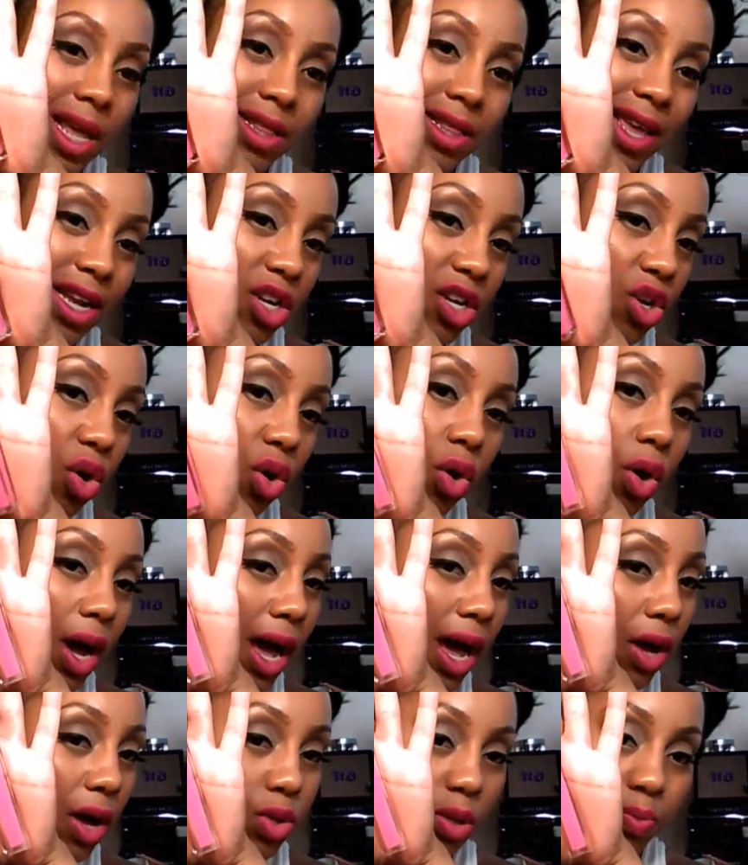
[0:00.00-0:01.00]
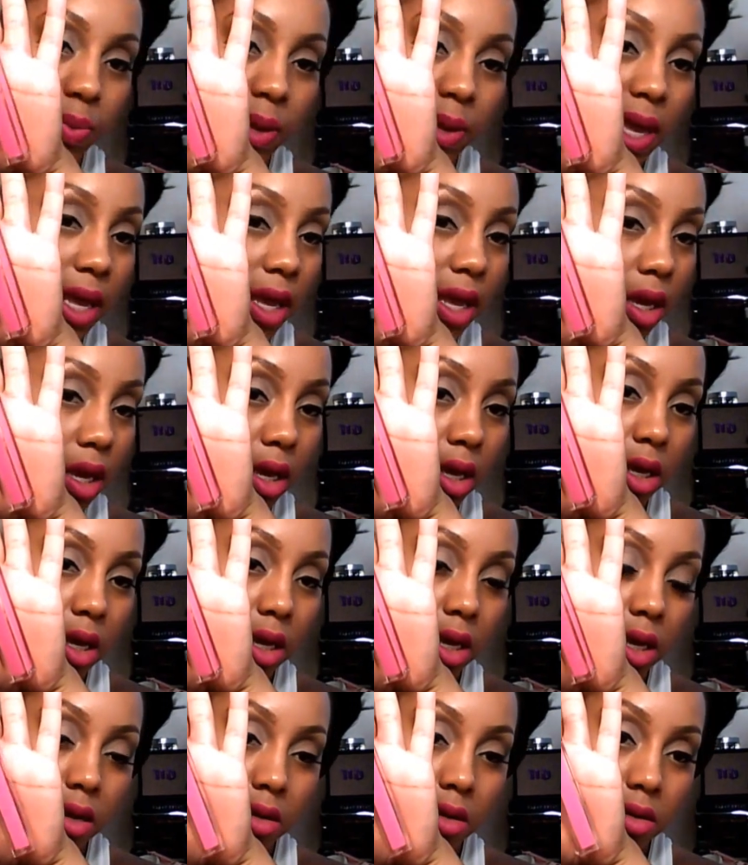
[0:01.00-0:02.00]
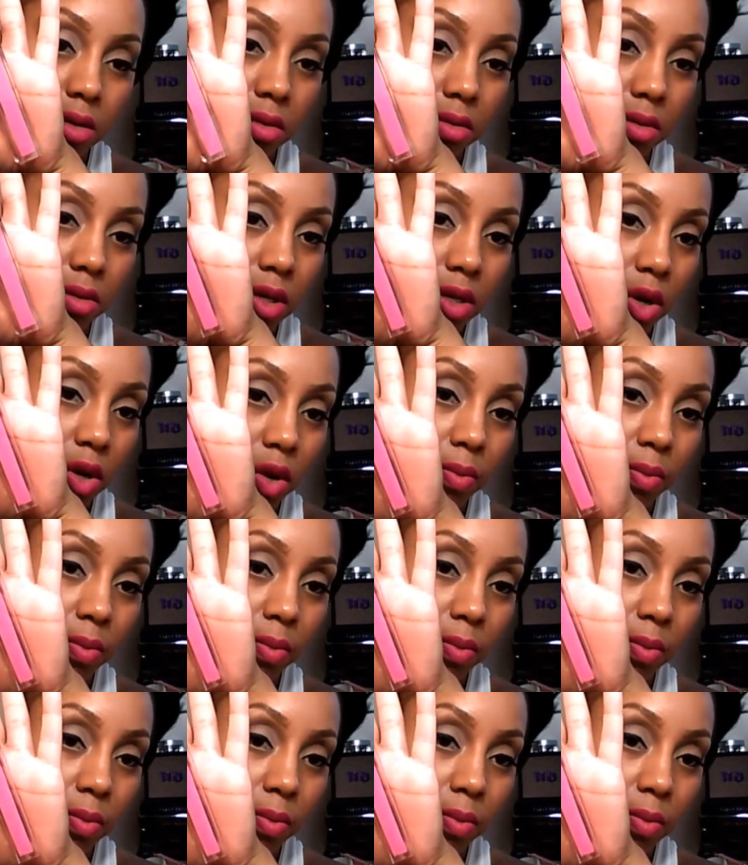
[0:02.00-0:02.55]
like that dollhouse pink, you